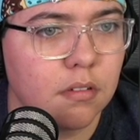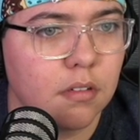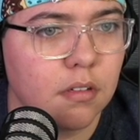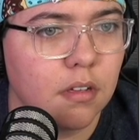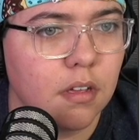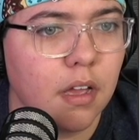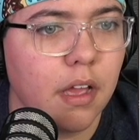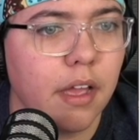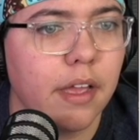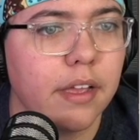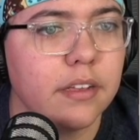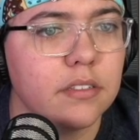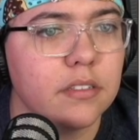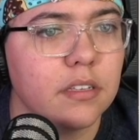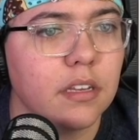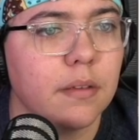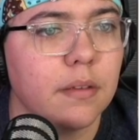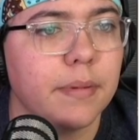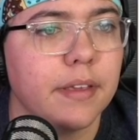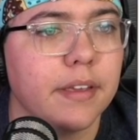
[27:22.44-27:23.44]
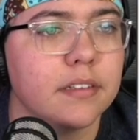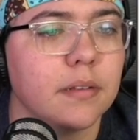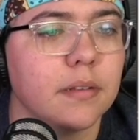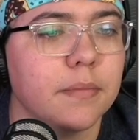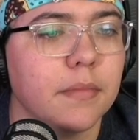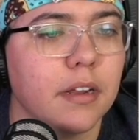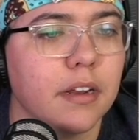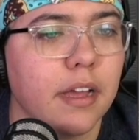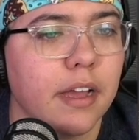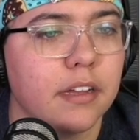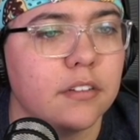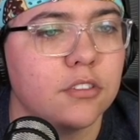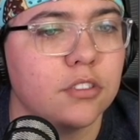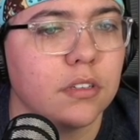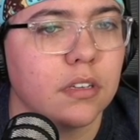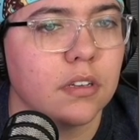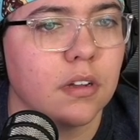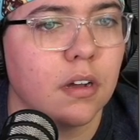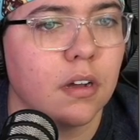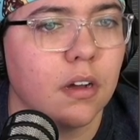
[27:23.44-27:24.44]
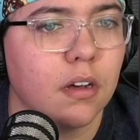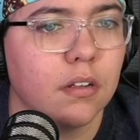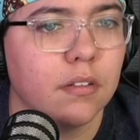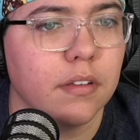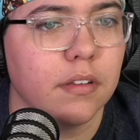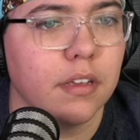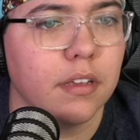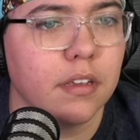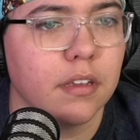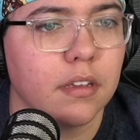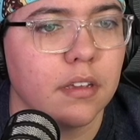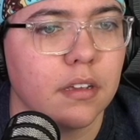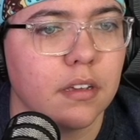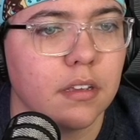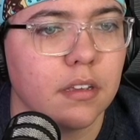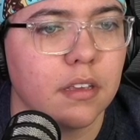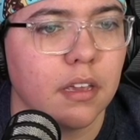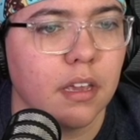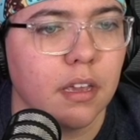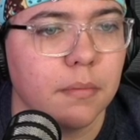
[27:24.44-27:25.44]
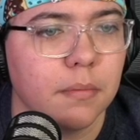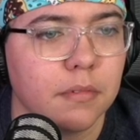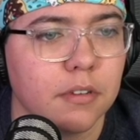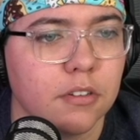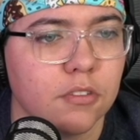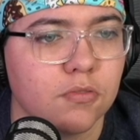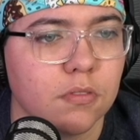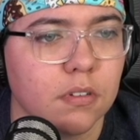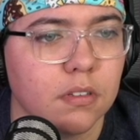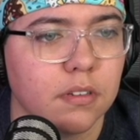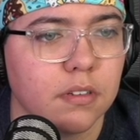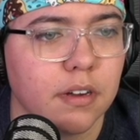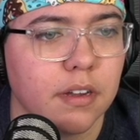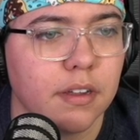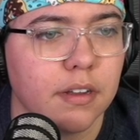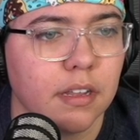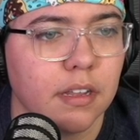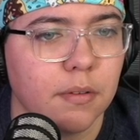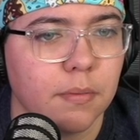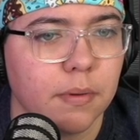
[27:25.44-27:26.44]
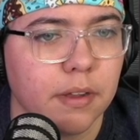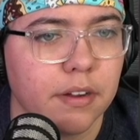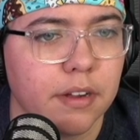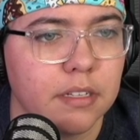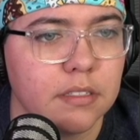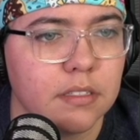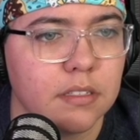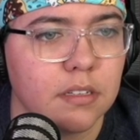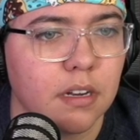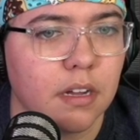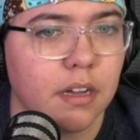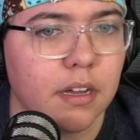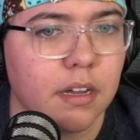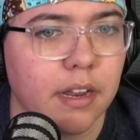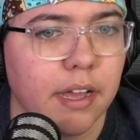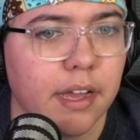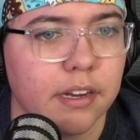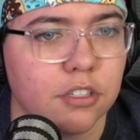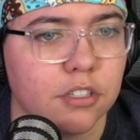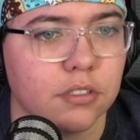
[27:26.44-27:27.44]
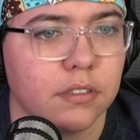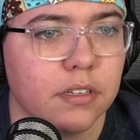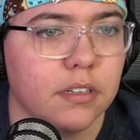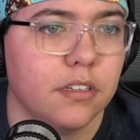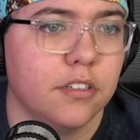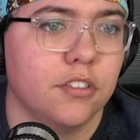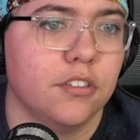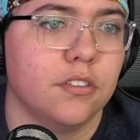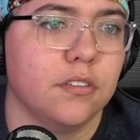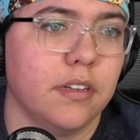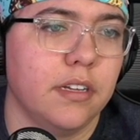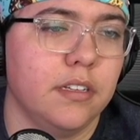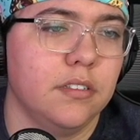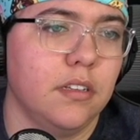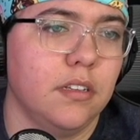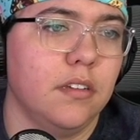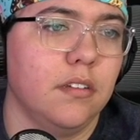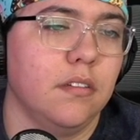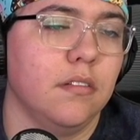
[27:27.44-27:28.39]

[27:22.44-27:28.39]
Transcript: I see, because I'm not actually calling game controller anywhere. It's not actually initializing.